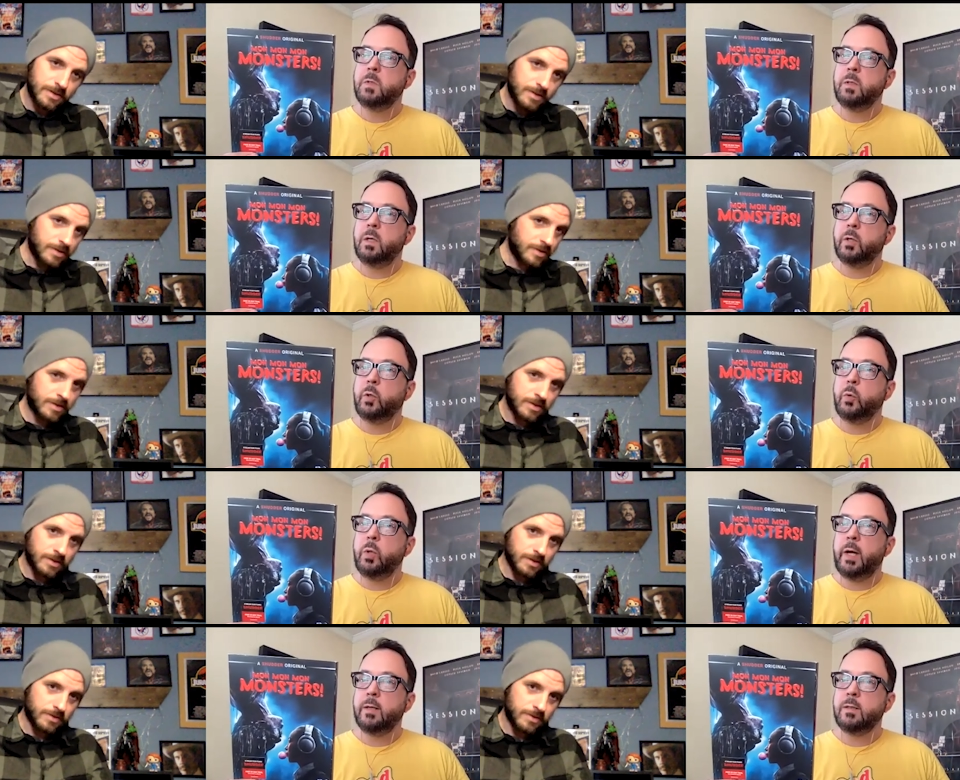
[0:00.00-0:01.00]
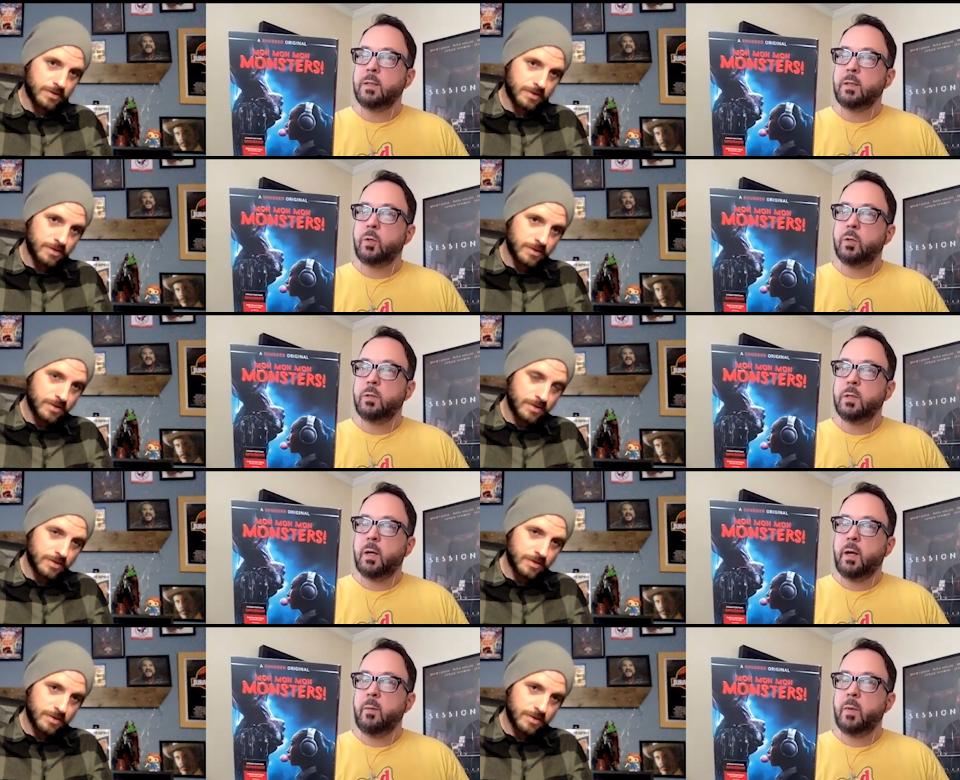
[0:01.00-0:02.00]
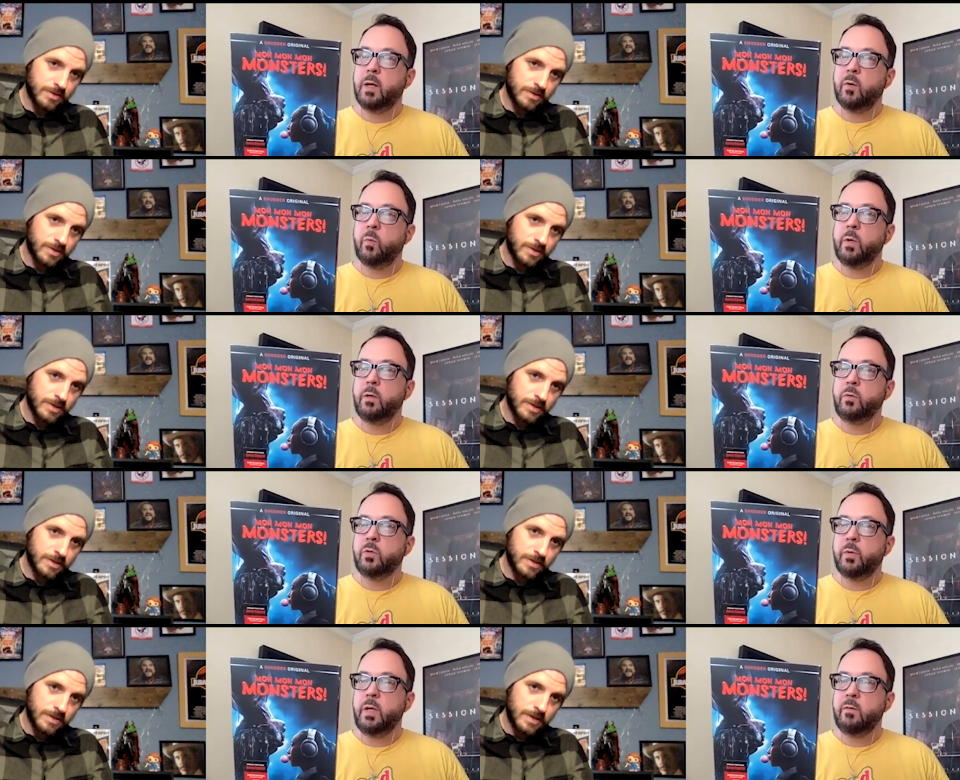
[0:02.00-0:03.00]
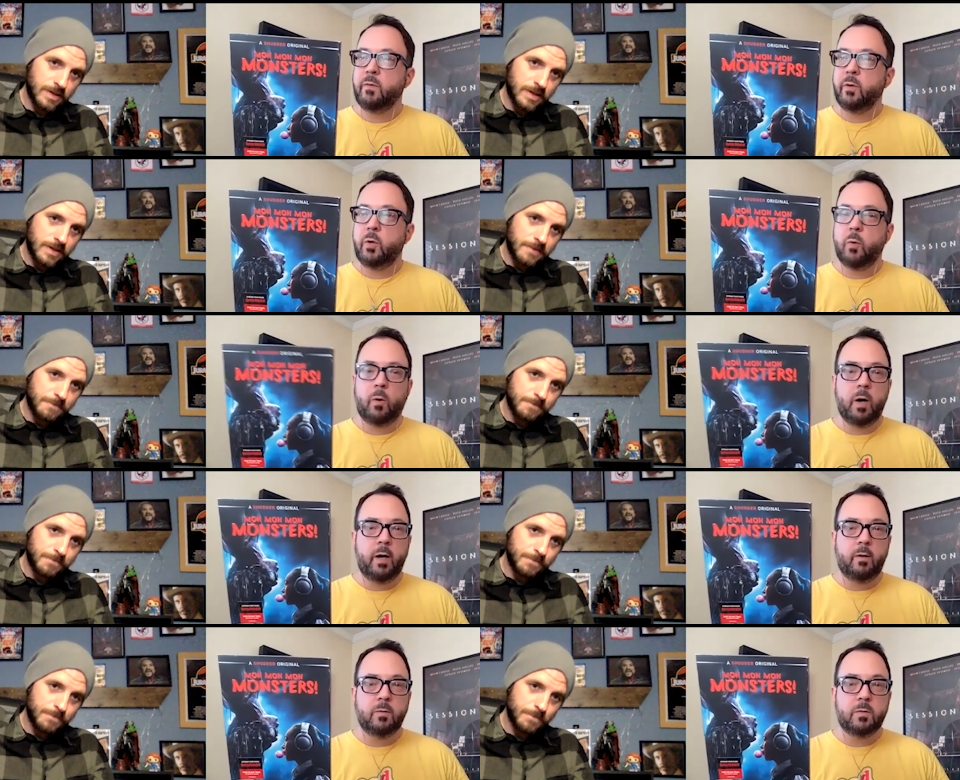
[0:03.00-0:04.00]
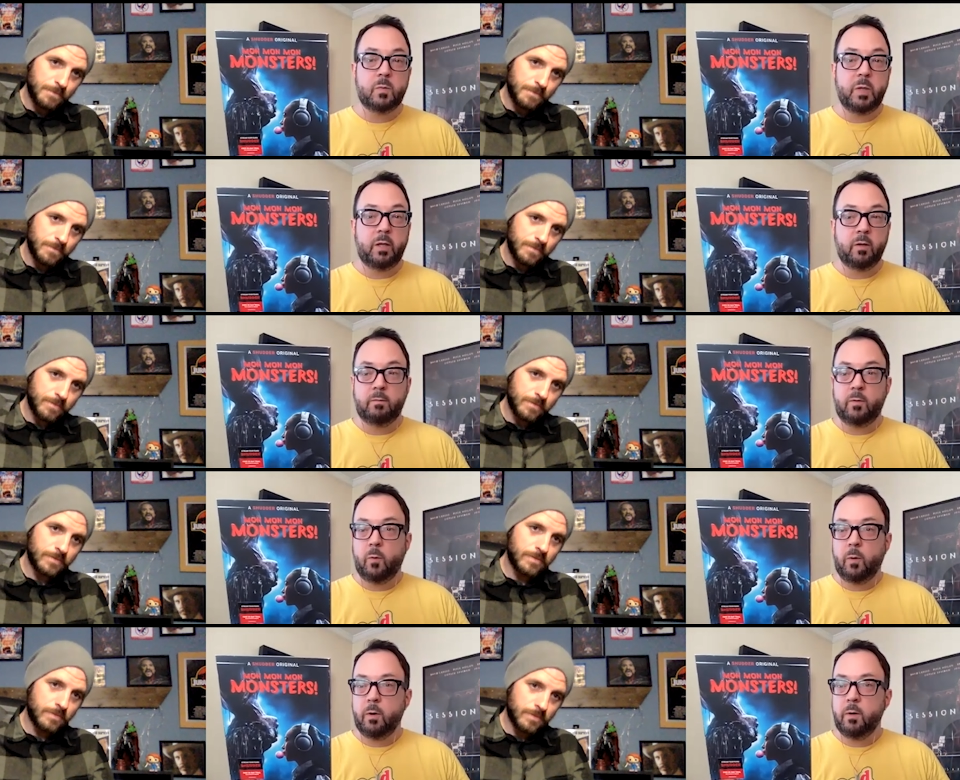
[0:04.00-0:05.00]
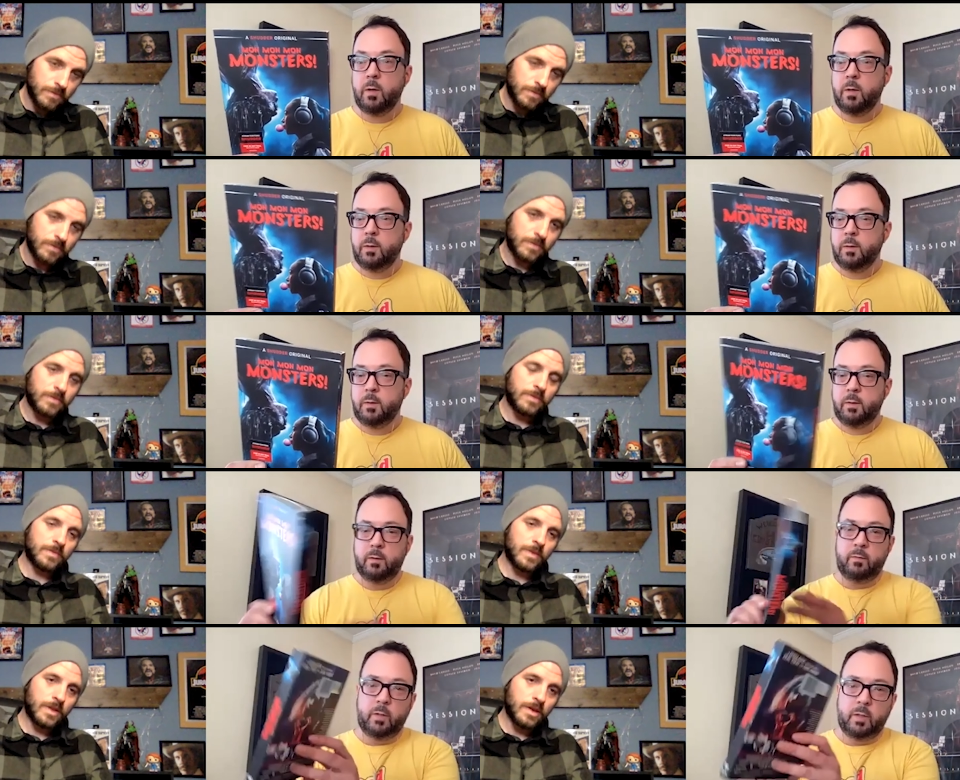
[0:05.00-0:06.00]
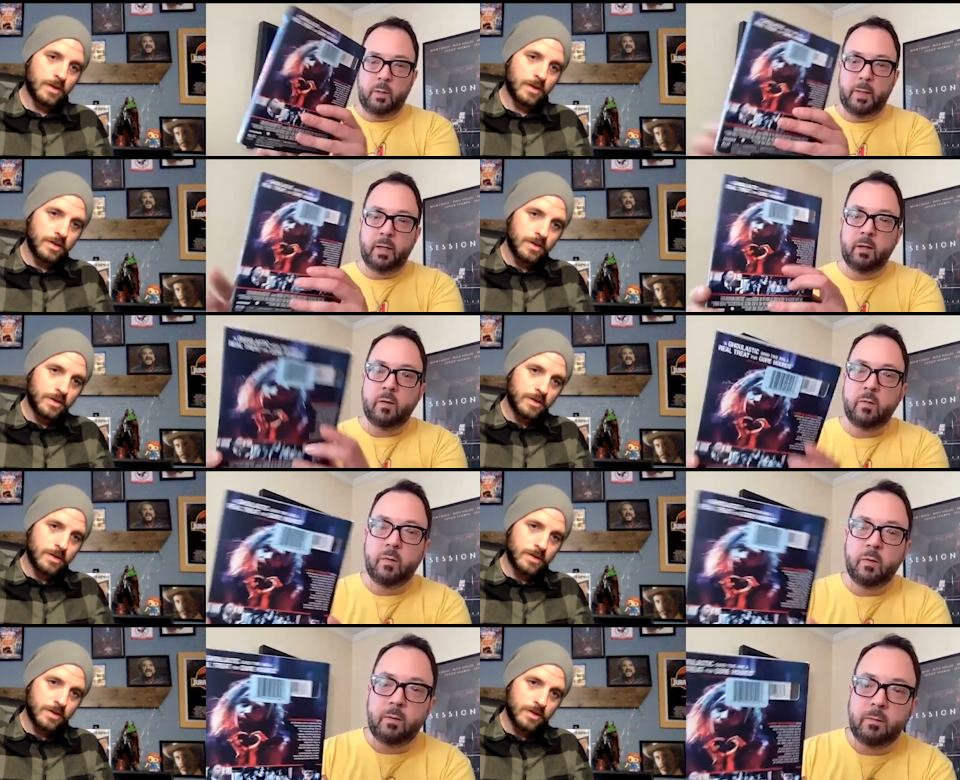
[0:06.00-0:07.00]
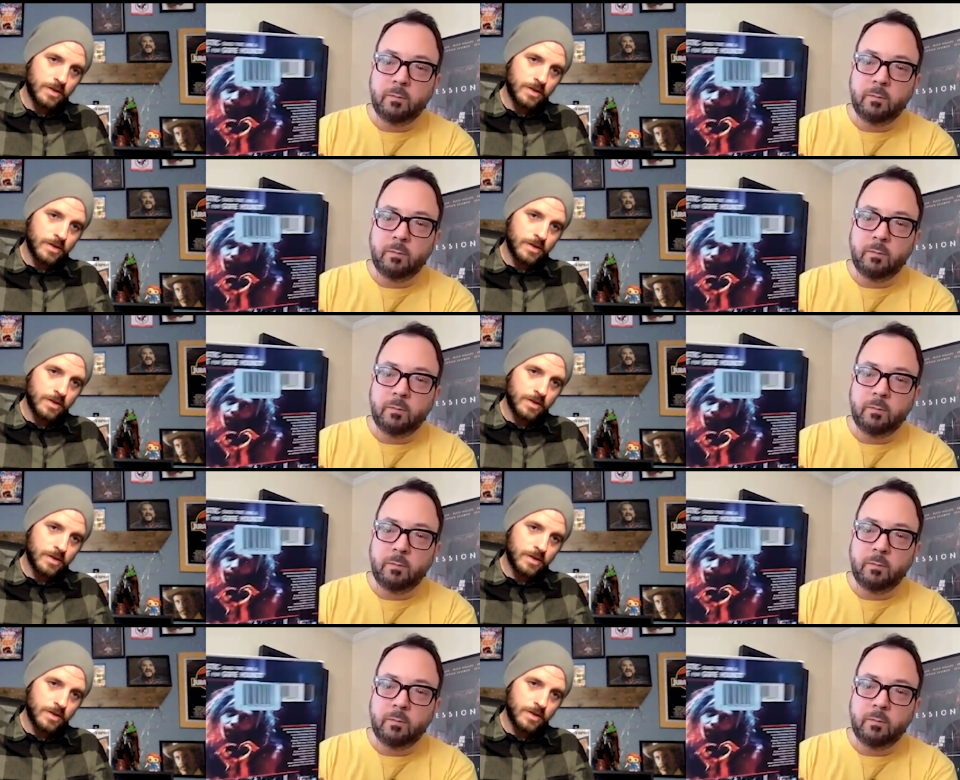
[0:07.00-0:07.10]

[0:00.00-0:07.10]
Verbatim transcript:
Speaker 1: let's see. Yeah. A ghoulastic good time and a real treat for gorehounds. Speaking of gore. Let me look at the back. It does look.